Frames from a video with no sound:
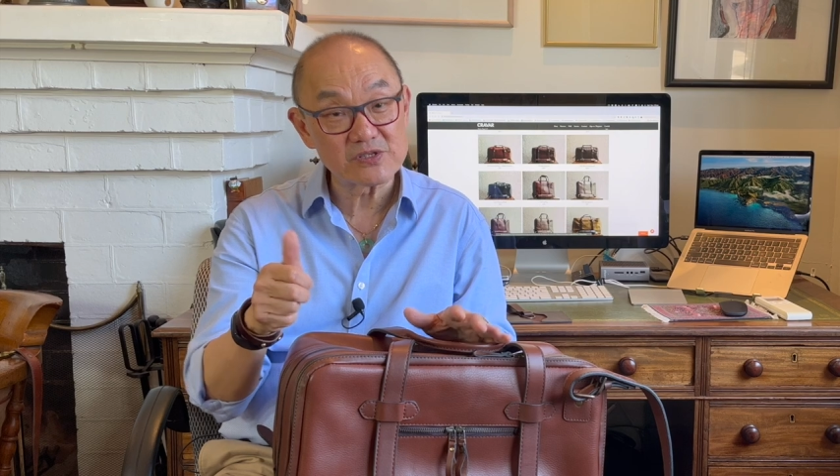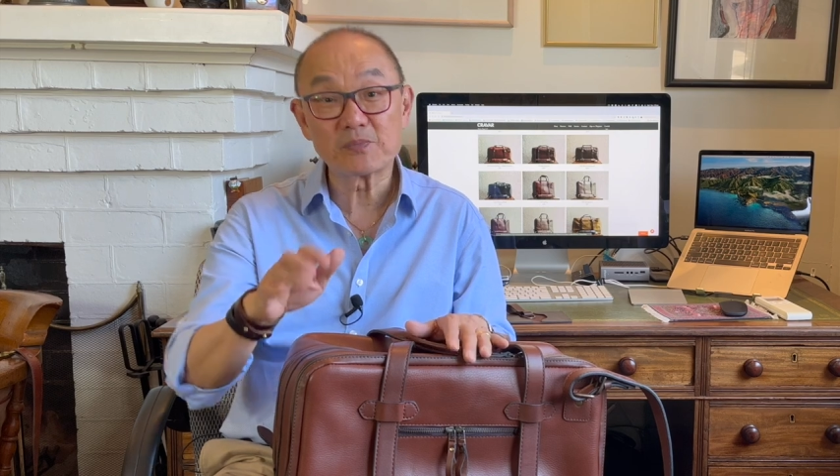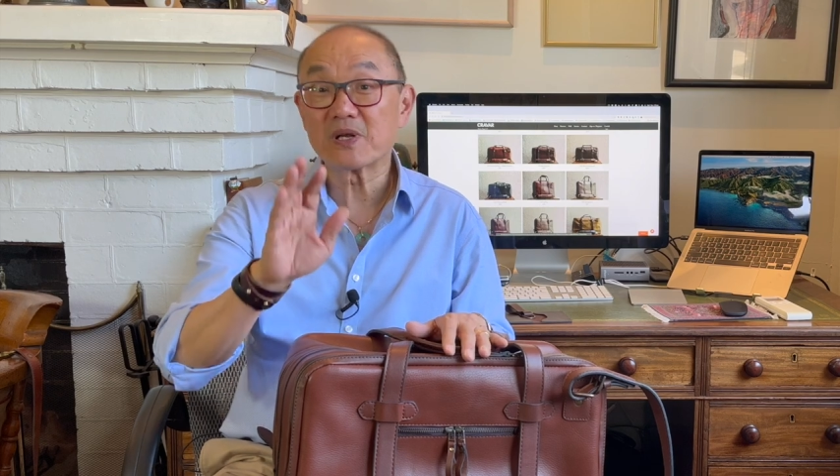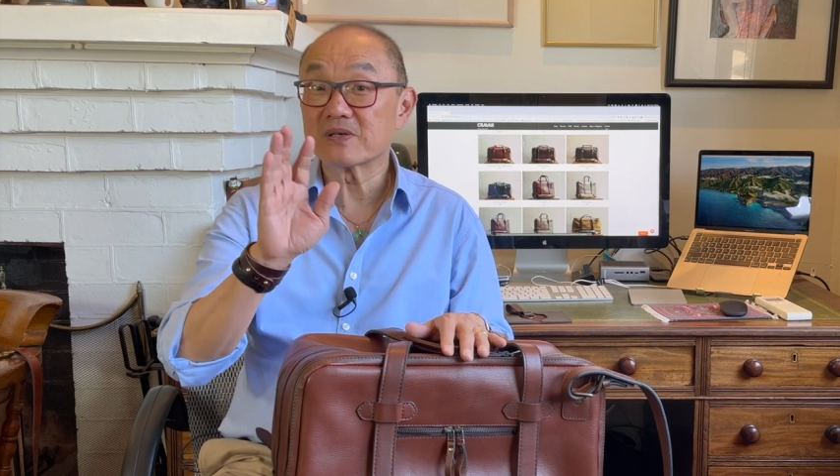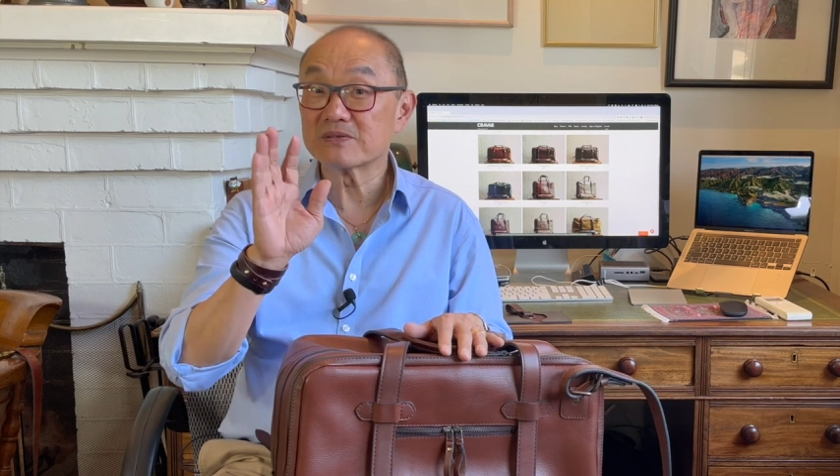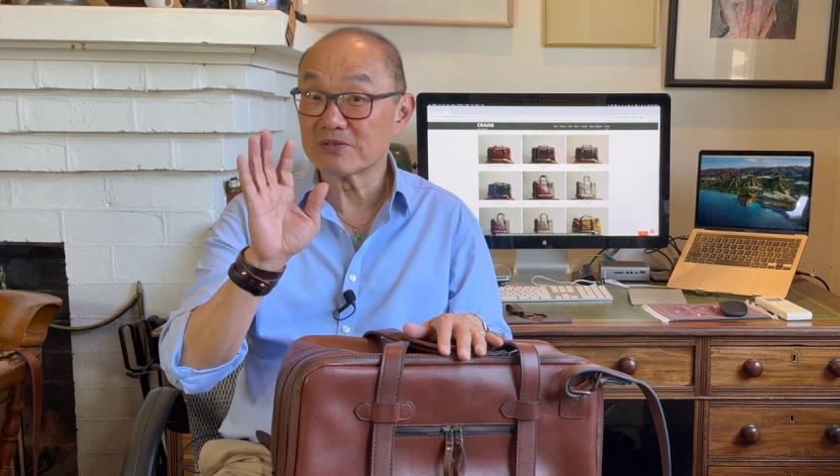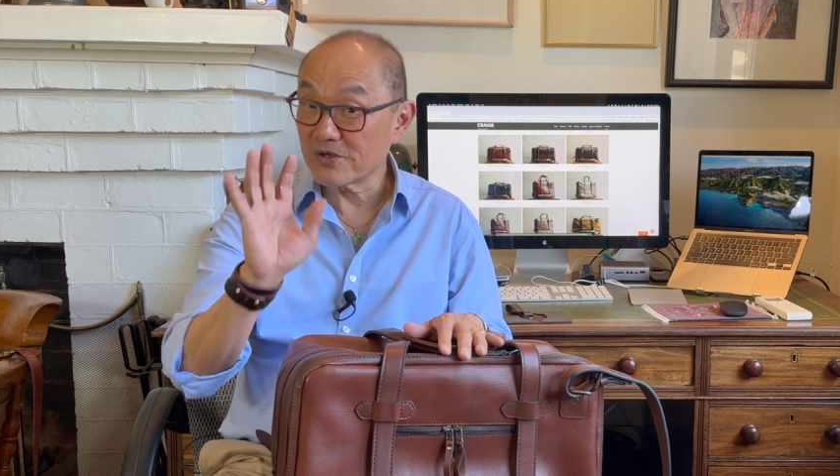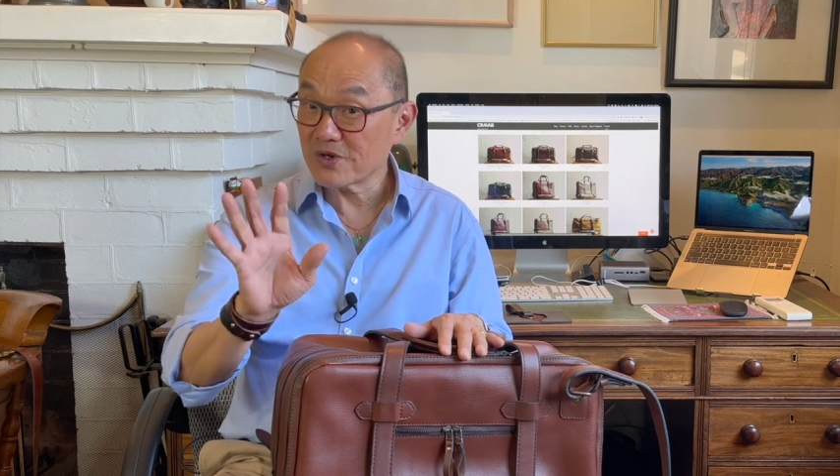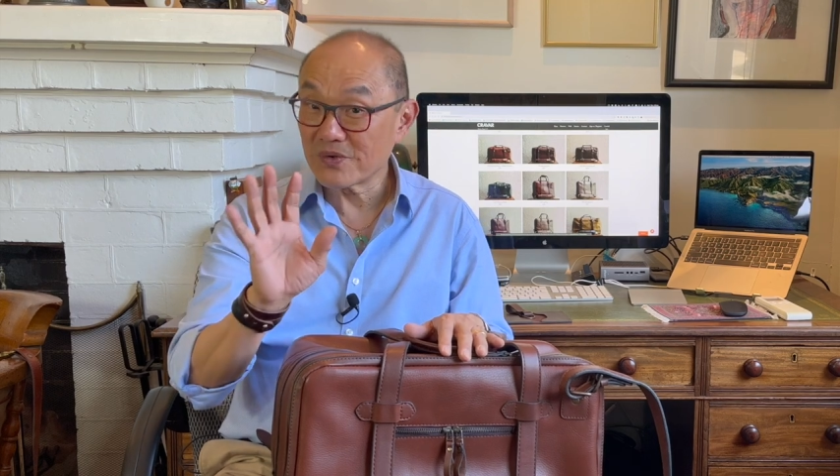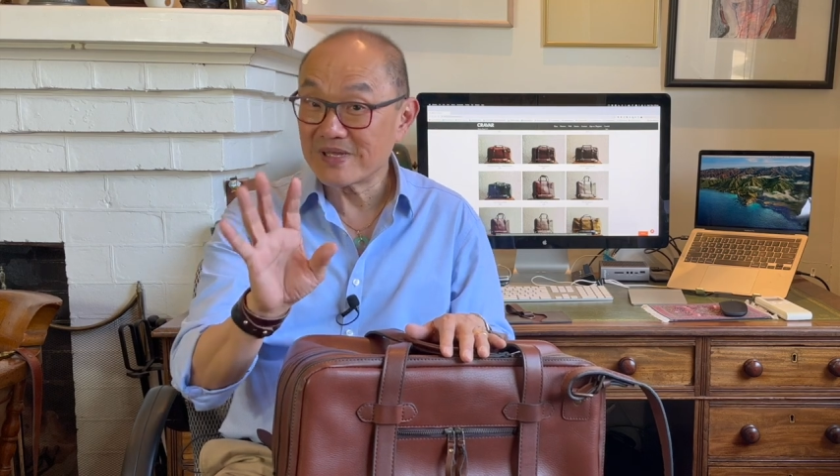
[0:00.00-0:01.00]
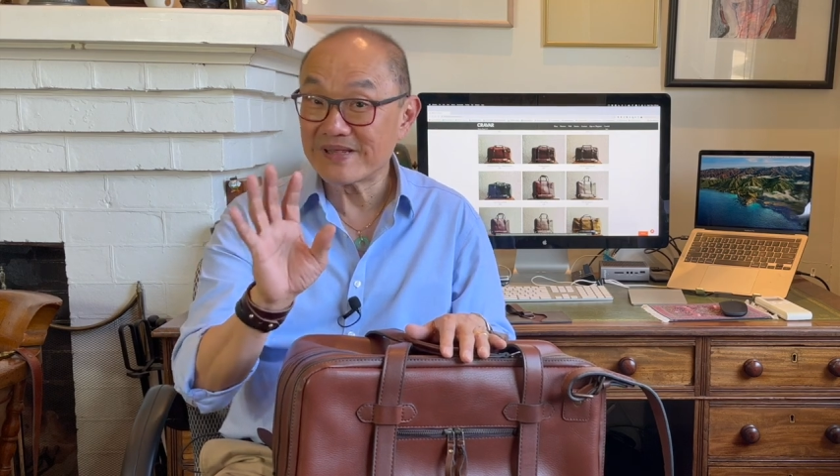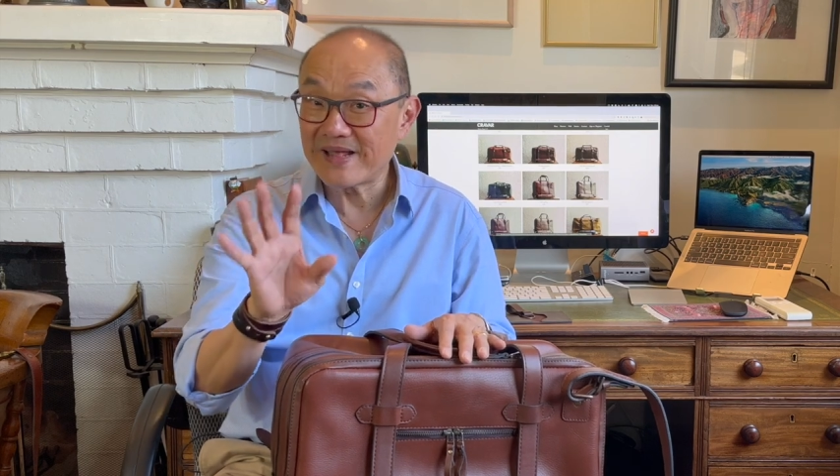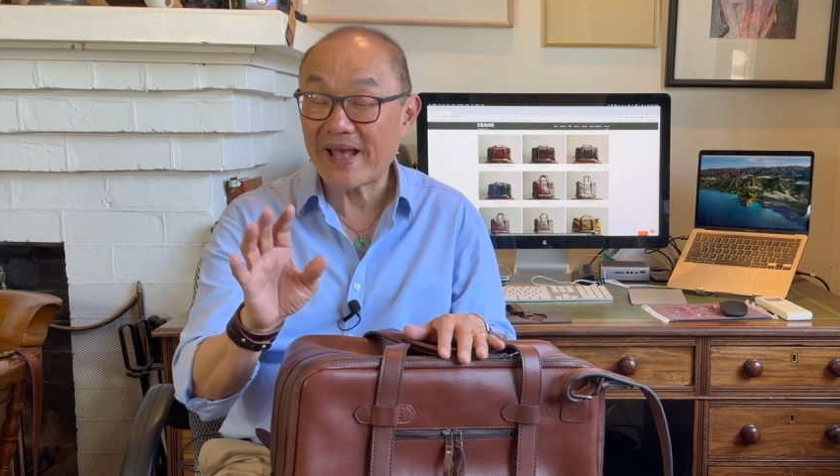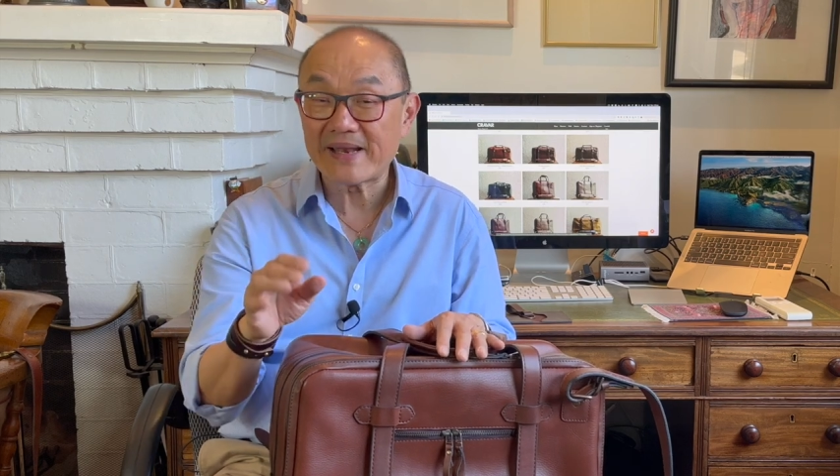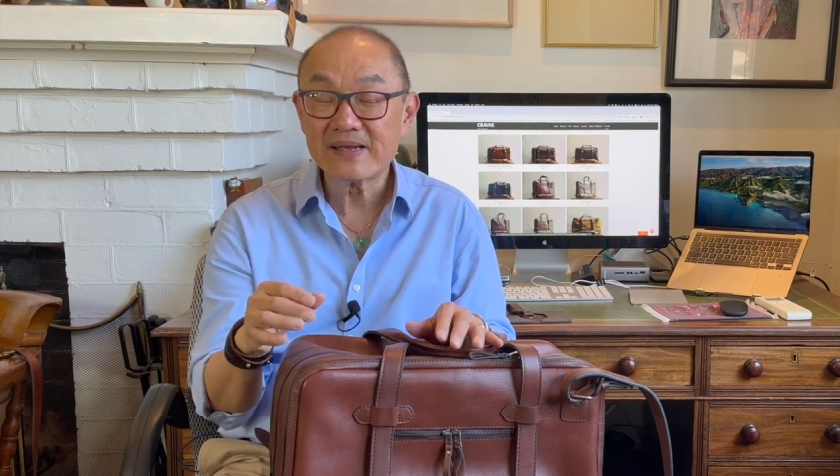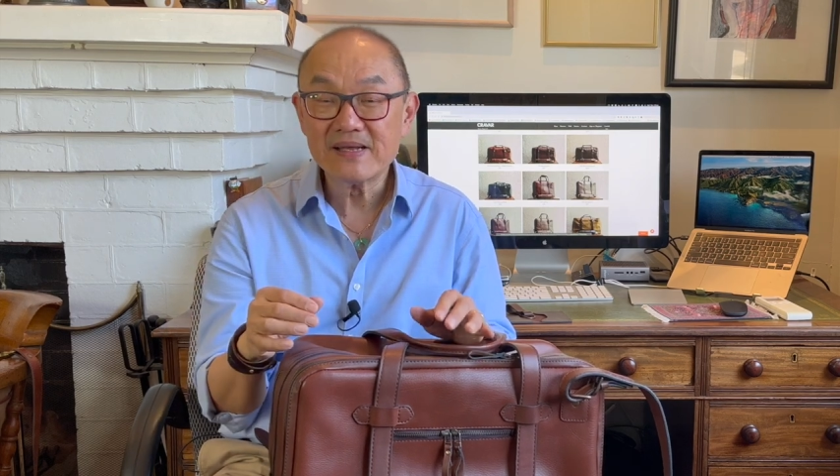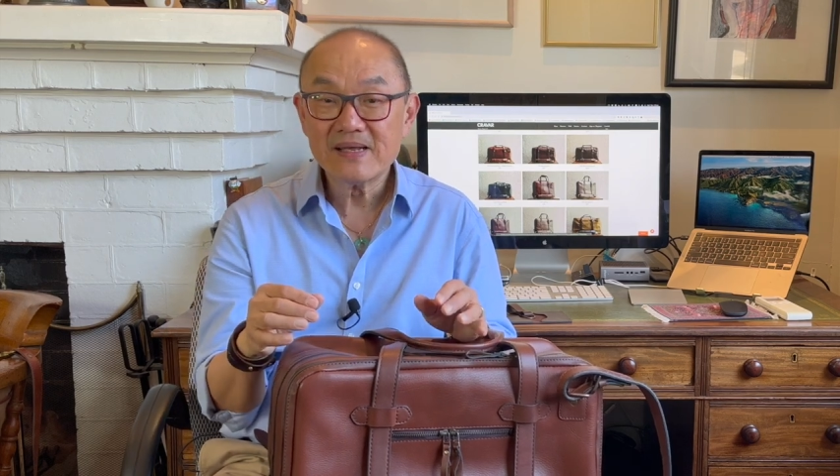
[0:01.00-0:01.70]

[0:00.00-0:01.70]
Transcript: but not only that,